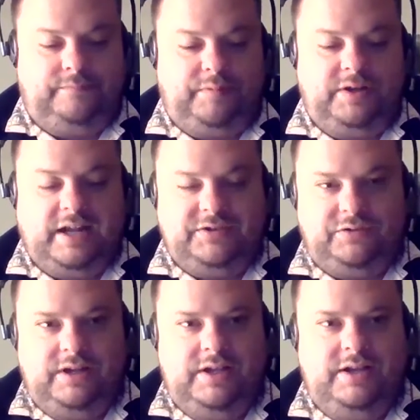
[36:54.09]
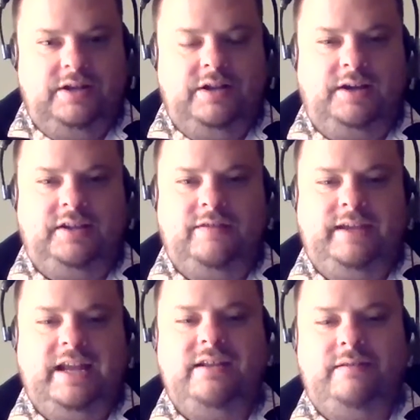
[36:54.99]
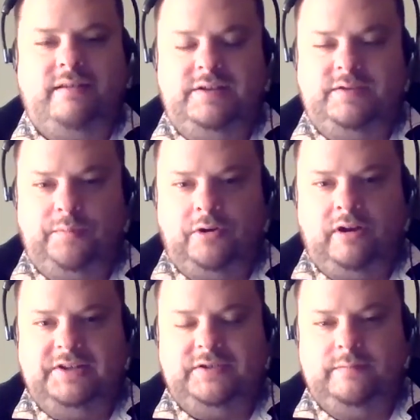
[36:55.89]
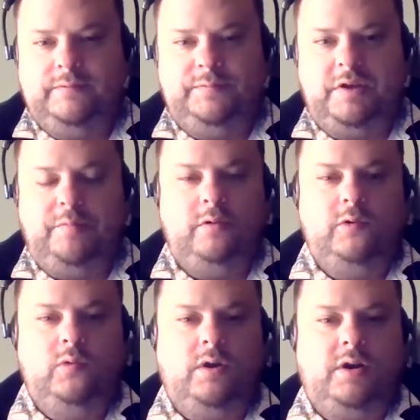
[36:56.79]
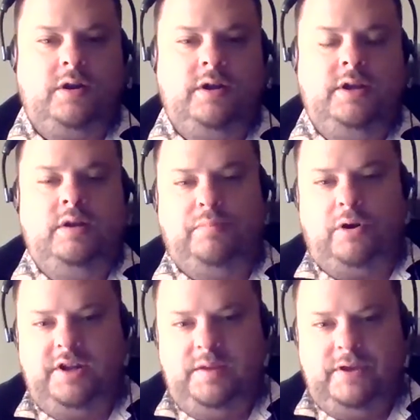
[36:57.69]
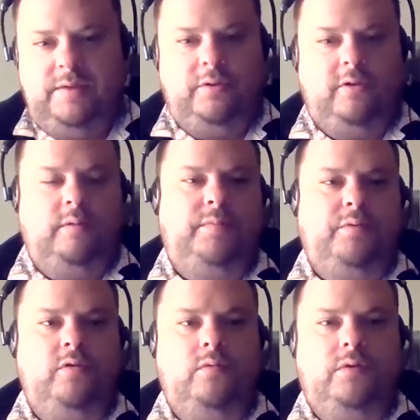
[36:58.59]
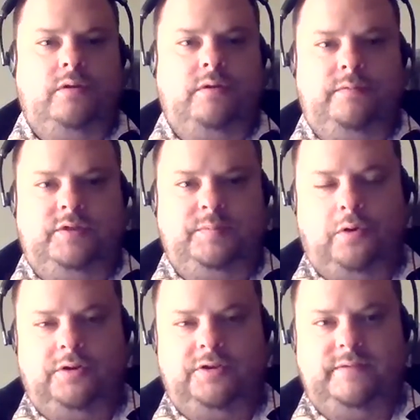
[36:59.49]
pedestrian and not giving anything to progressives, people who were Bernie people who were supporters of